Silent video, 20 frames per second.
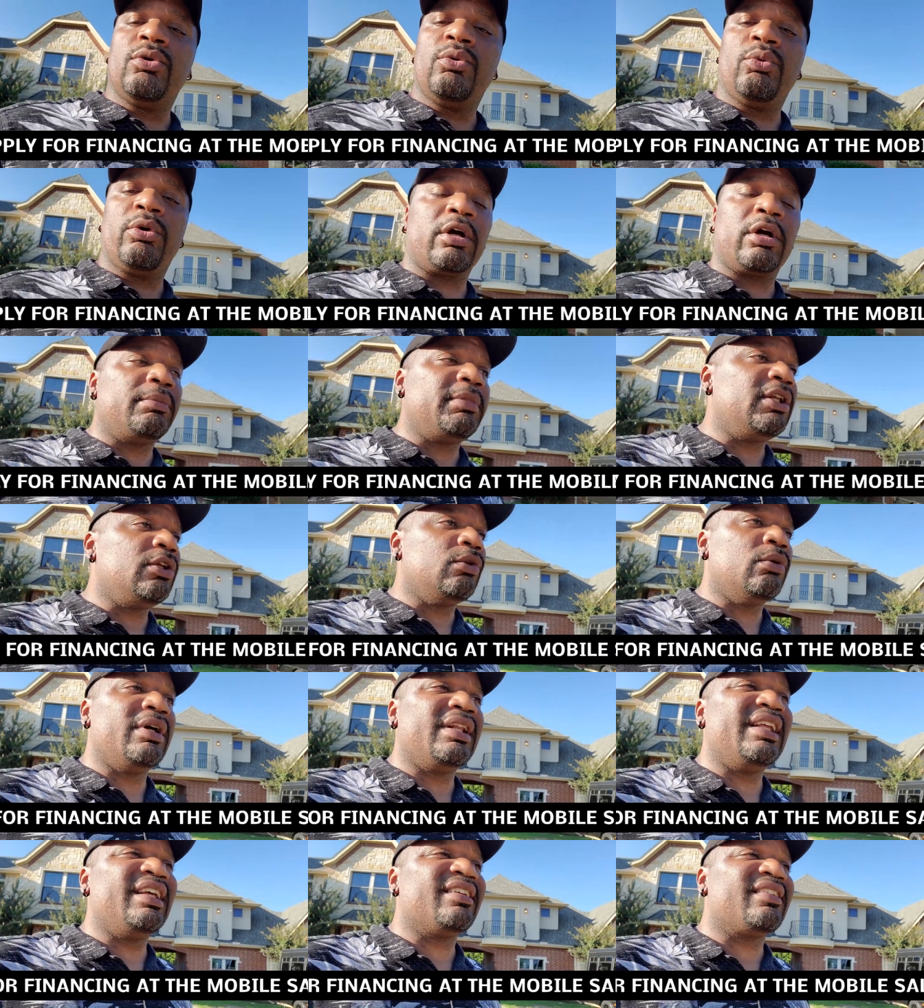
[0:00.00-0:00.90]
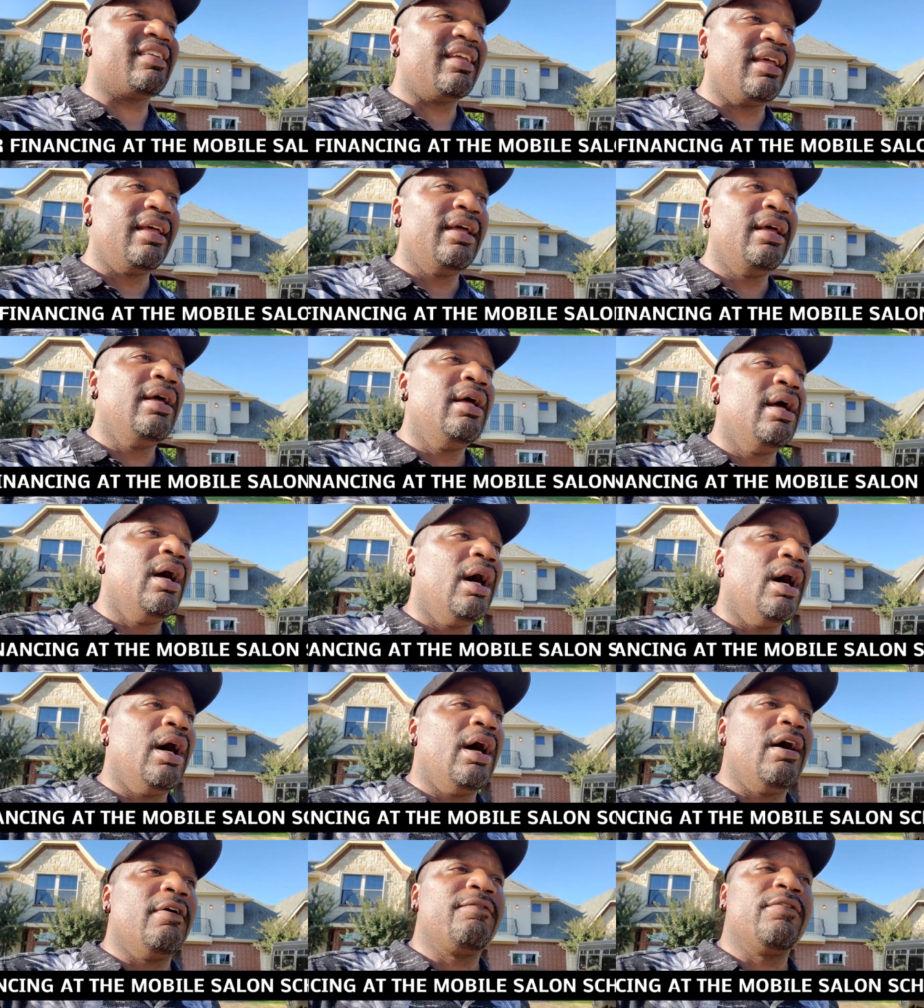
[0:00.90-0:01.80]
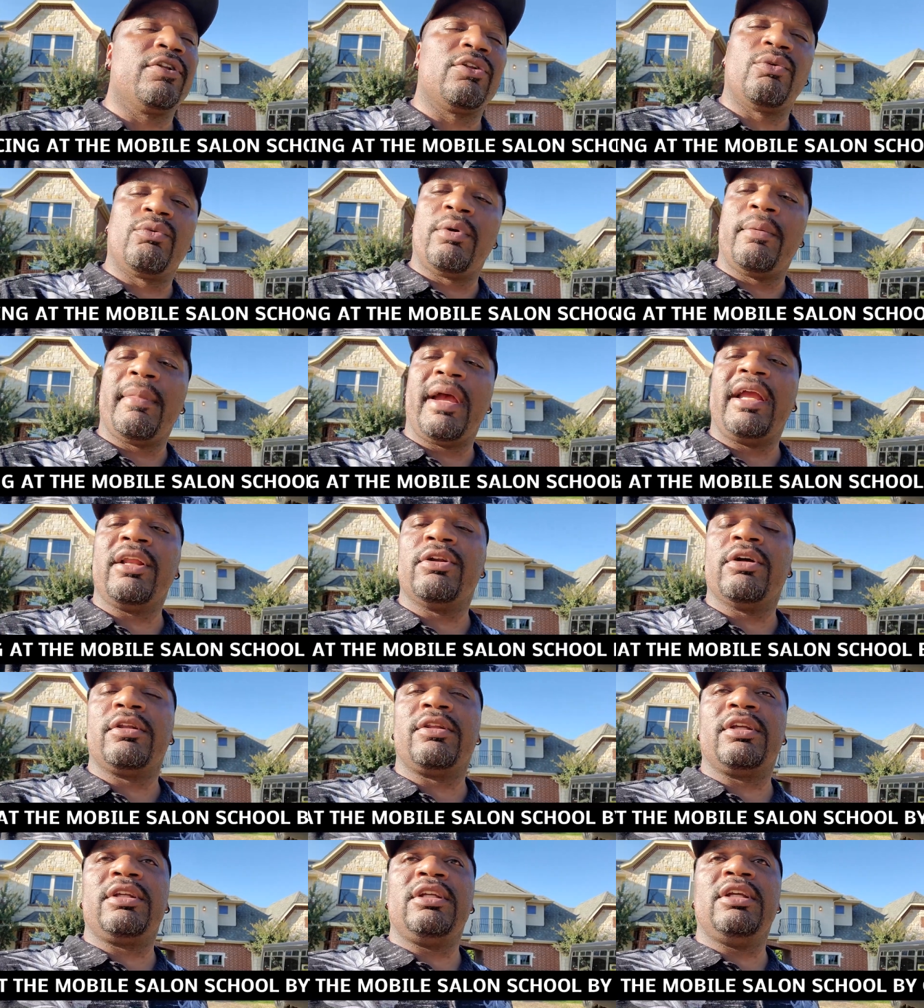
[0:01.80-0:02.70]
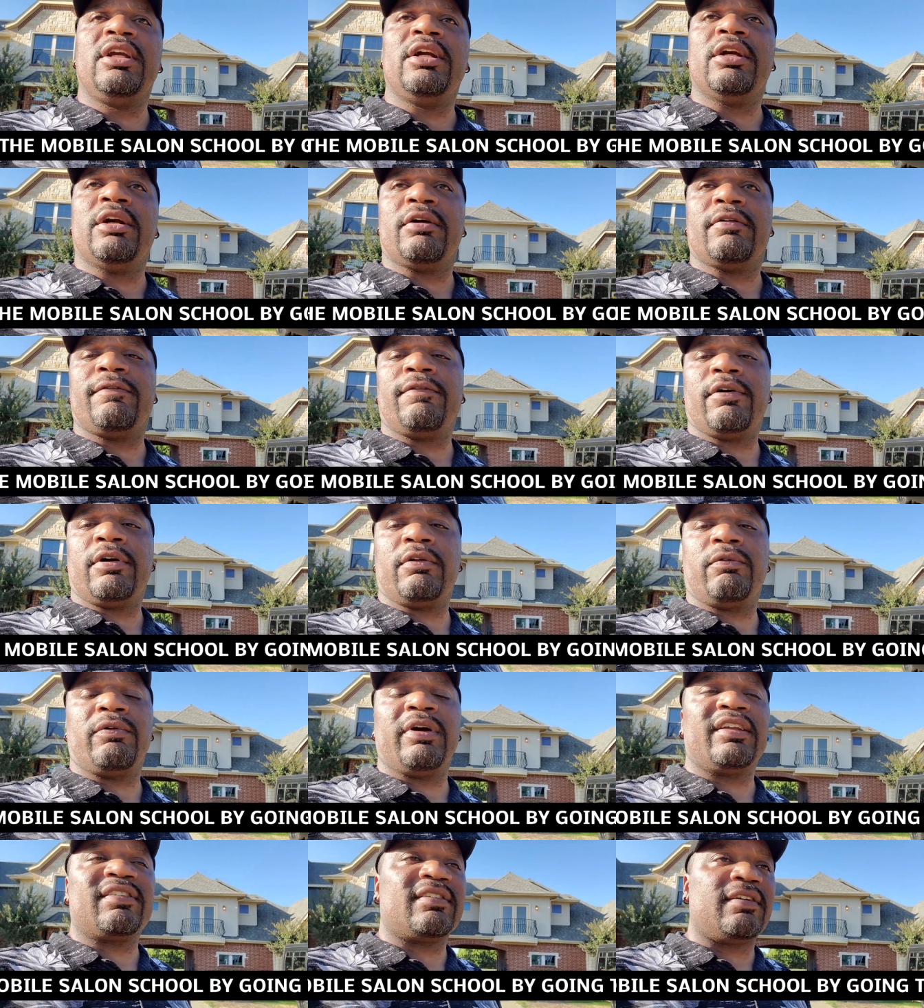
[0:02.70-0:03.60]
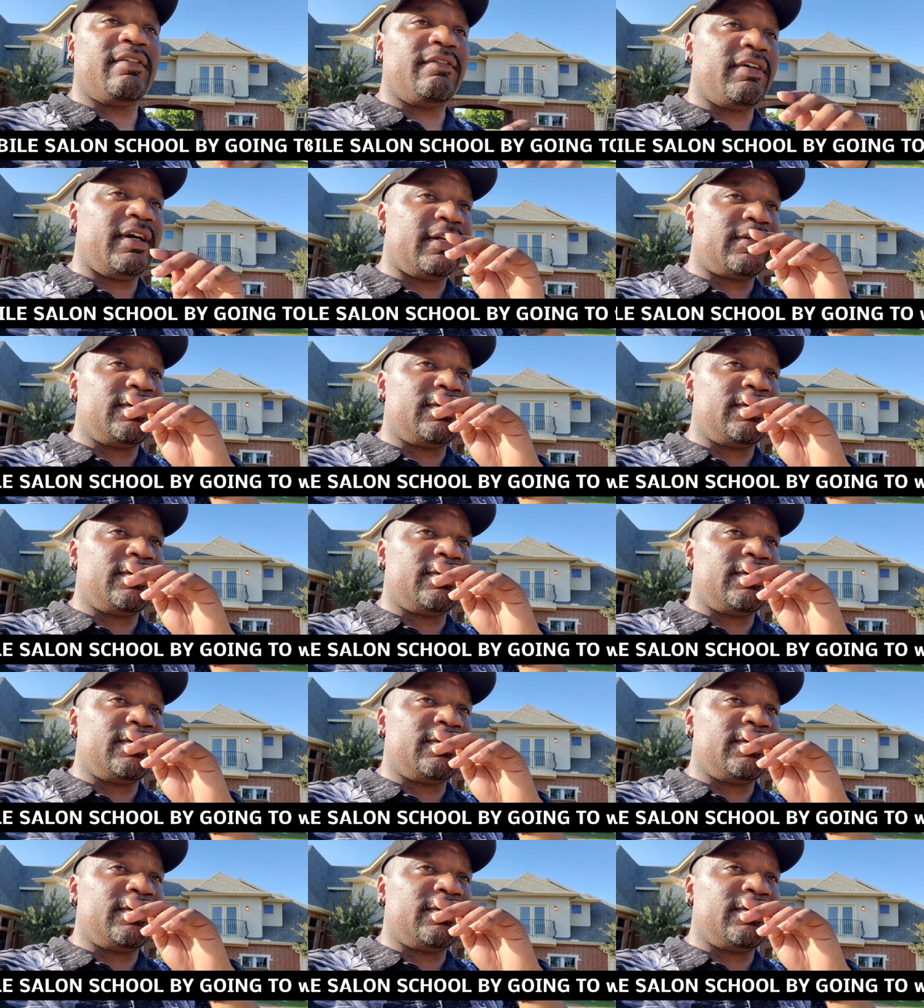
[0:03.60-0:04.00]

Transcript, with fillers: We're going to be doing this uh, for the remainder of the year, for the rest of uh,